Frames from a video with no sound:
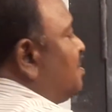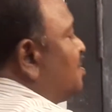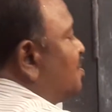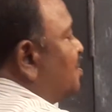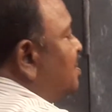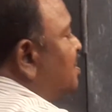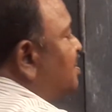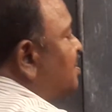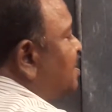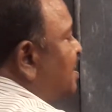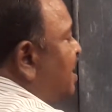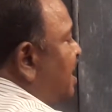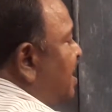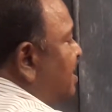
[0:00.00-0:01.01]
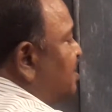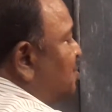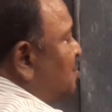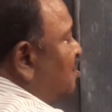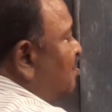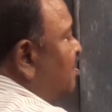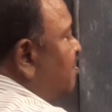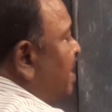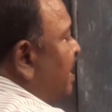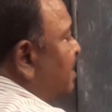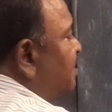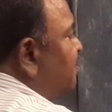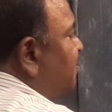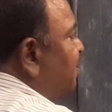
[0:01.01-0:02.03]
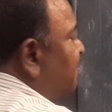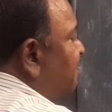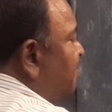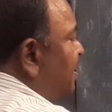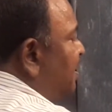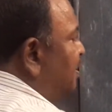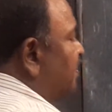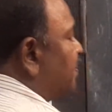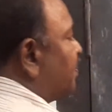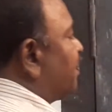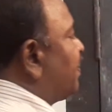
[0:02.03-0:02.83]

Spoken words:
So this is the direction of the magnetic field.